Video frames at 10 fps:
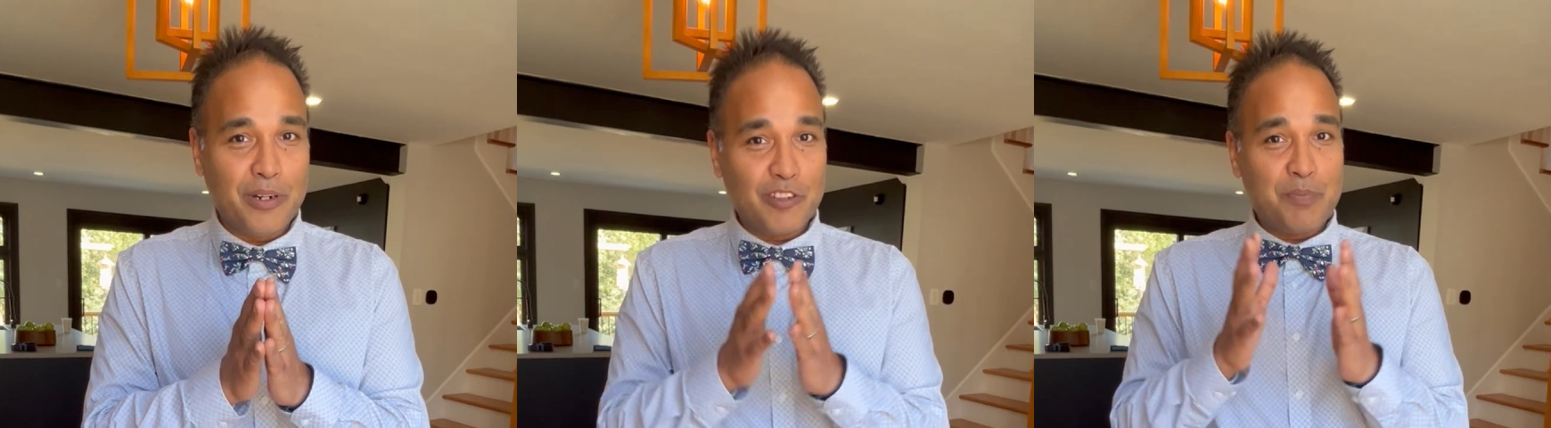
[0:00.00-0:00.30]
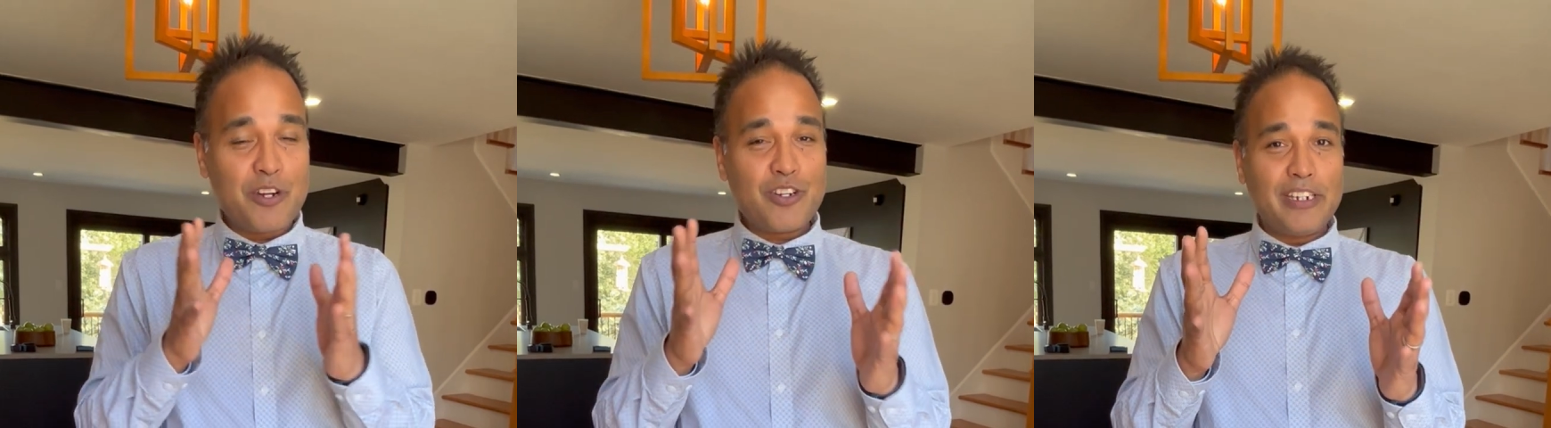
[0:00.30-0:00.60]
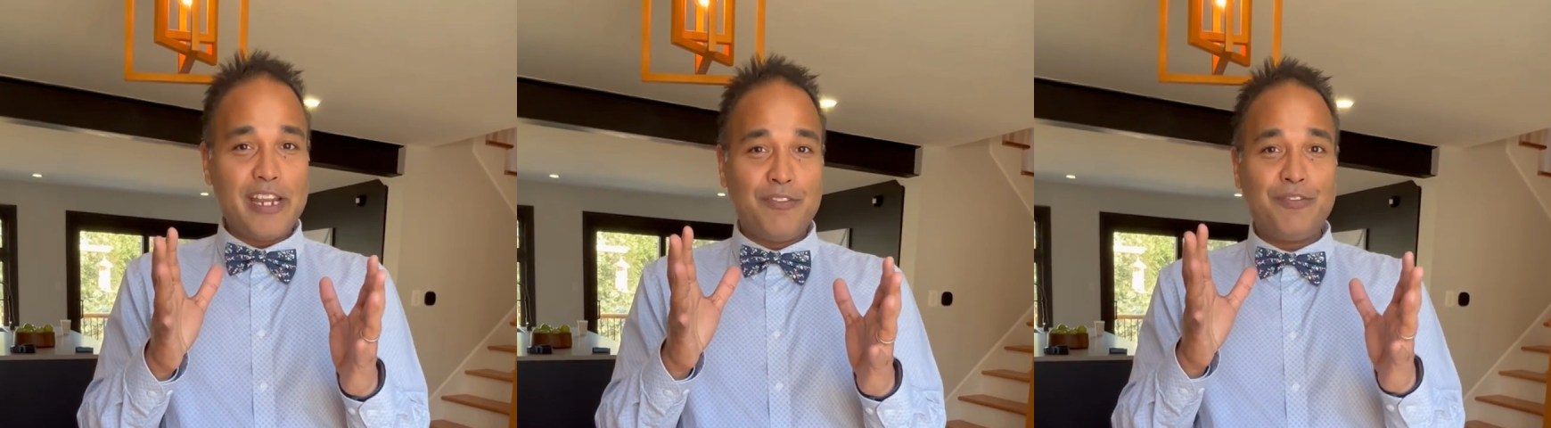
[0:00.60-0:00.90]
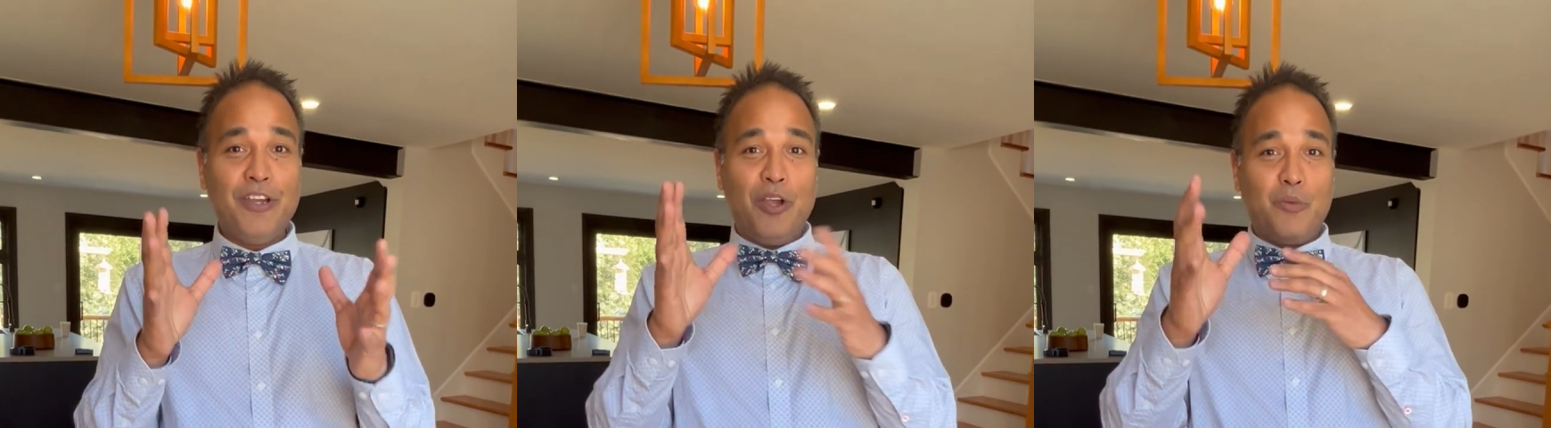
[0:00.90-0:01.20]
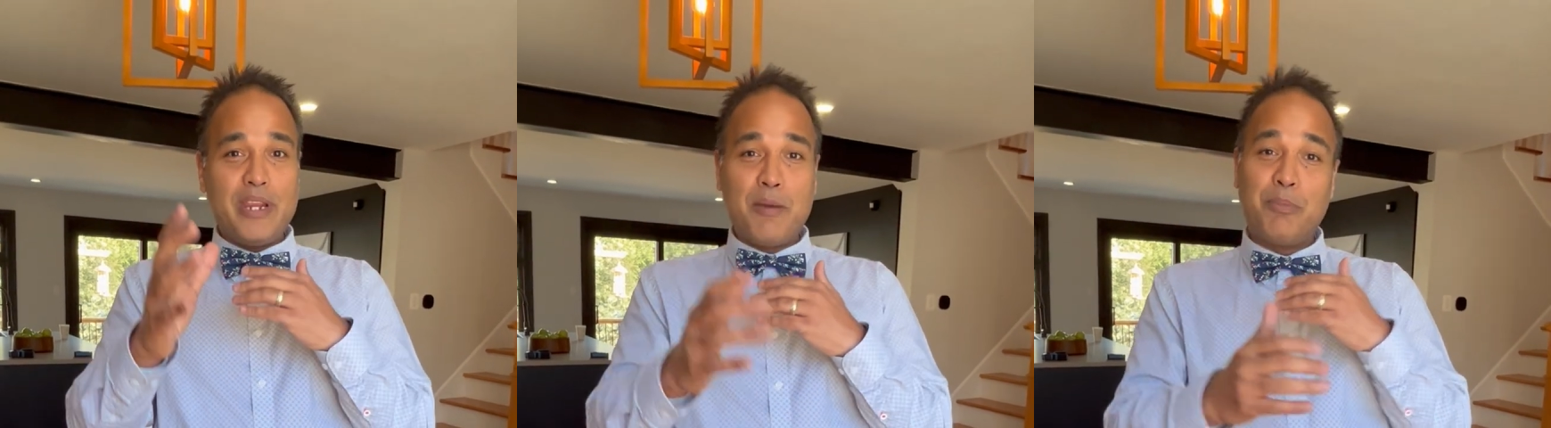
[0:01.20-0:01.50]
especially if
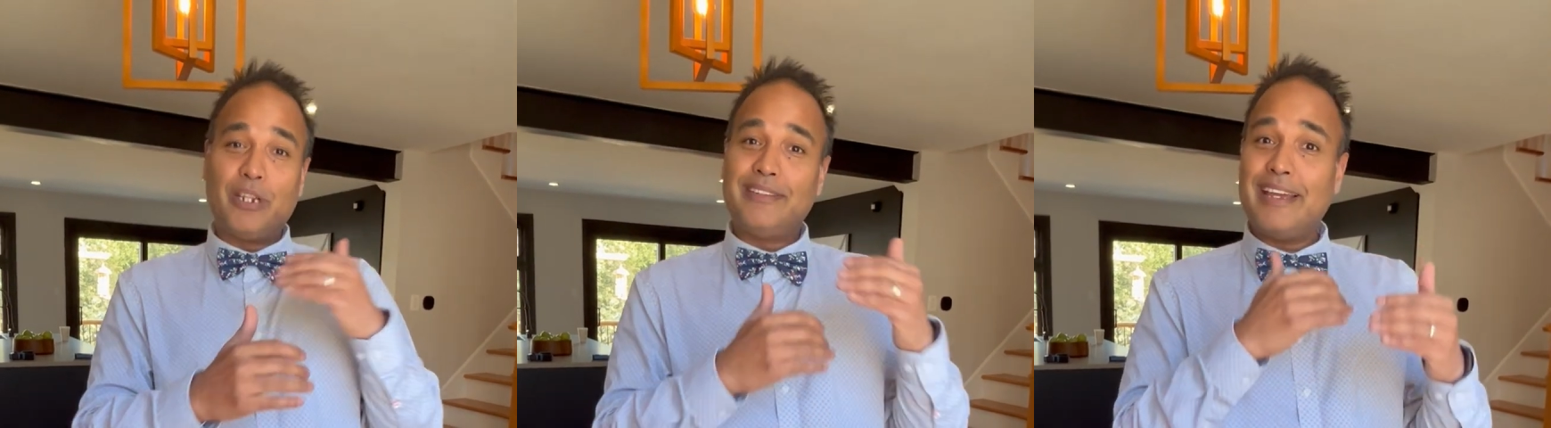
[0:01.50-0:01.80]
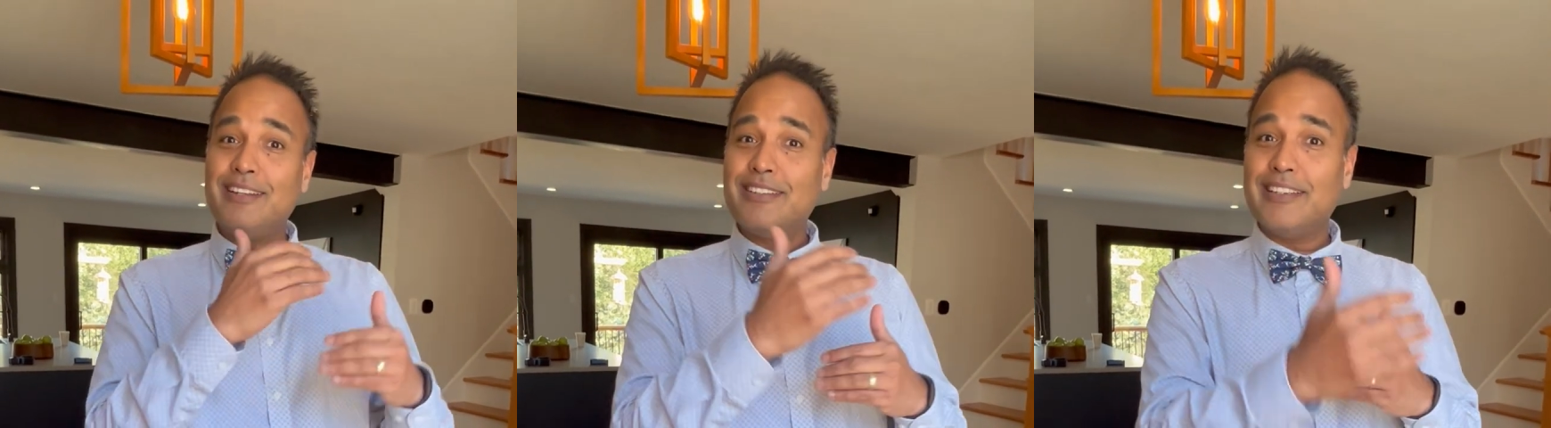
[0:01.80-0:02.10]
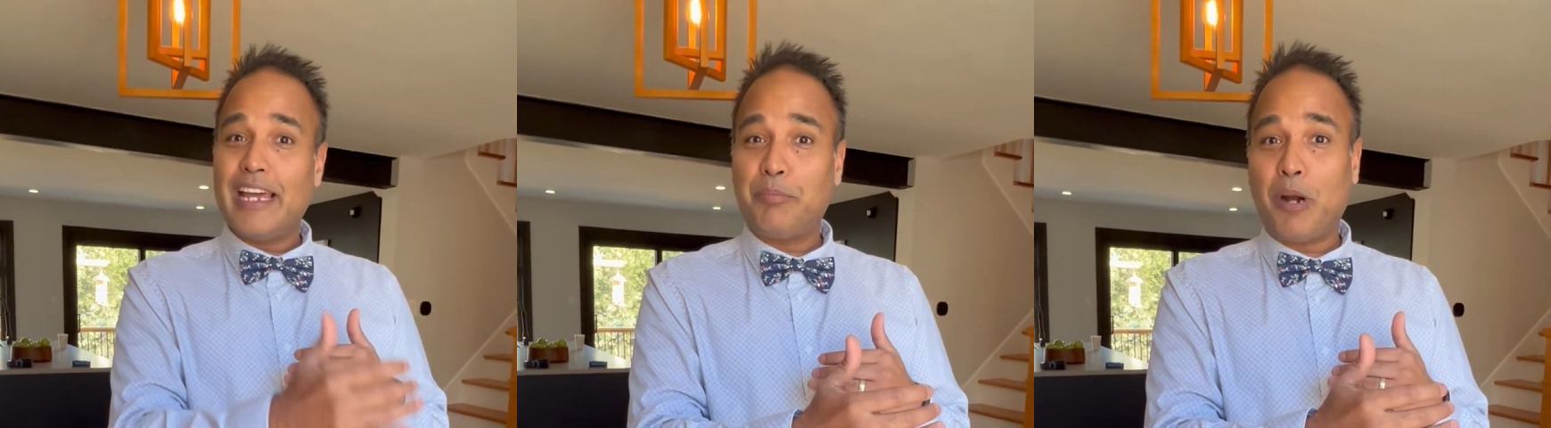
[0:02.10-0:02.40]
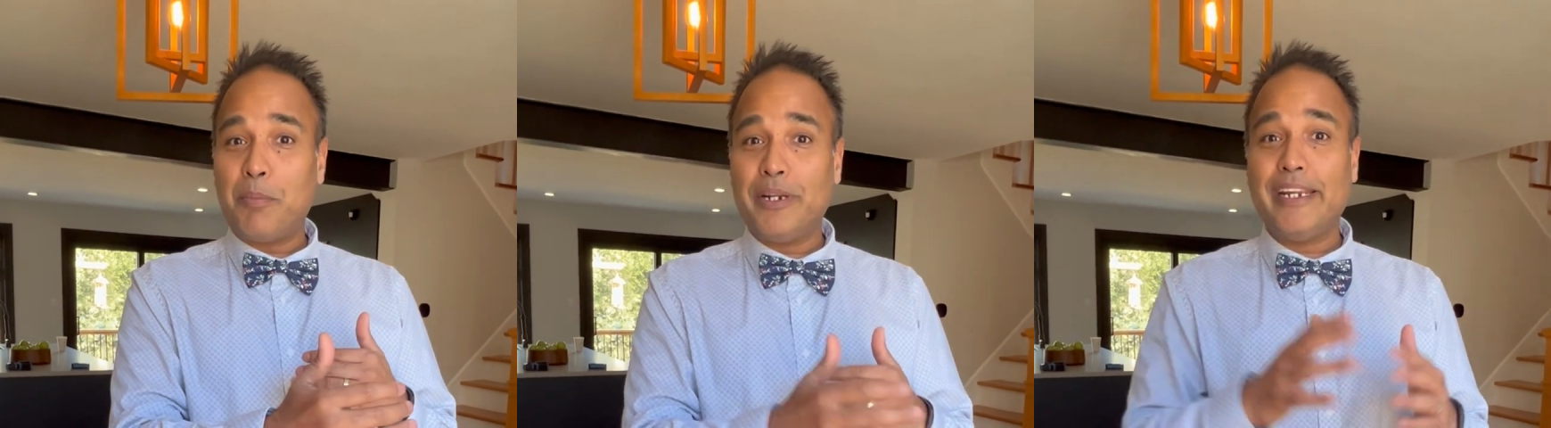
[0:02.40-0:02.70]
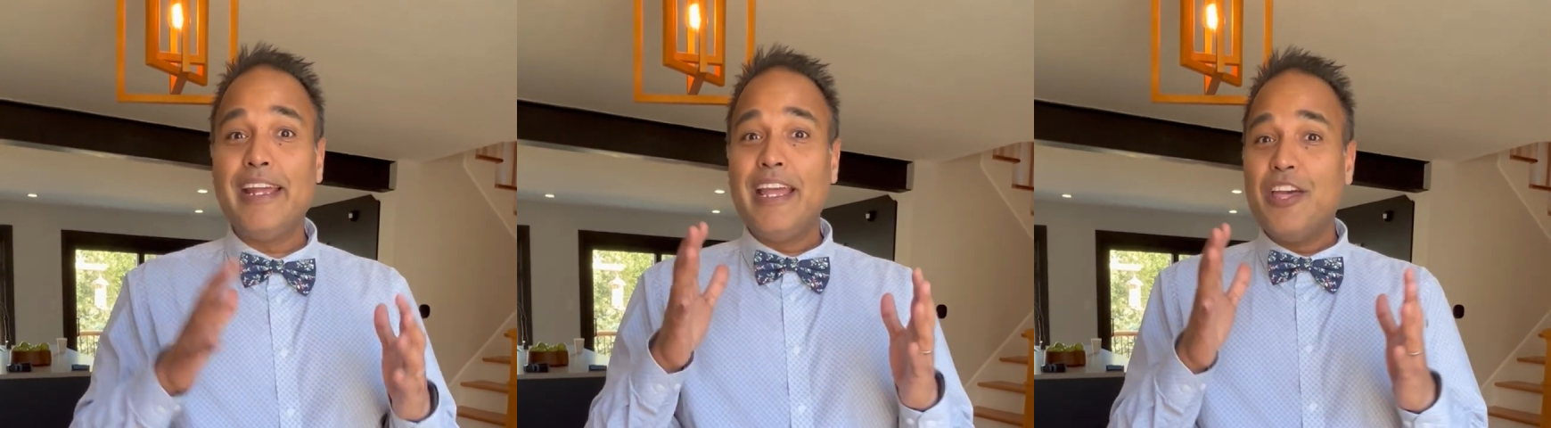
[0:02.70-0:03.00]
we have put a tenant in that property